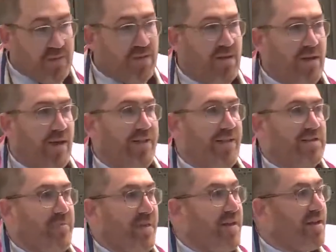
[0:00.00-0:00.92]
And let's
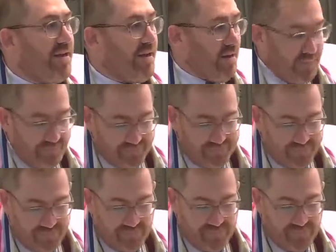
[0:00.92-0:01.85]
be clear.
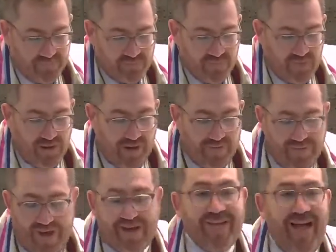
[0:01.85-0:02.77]

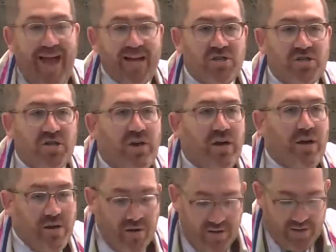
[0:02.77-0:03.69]
Unlike last
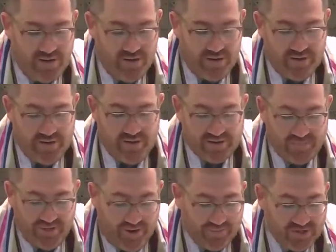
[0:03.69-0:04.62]
year, there is
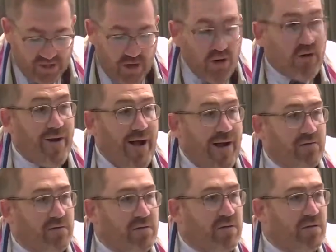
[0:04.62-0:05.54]
blame to go around.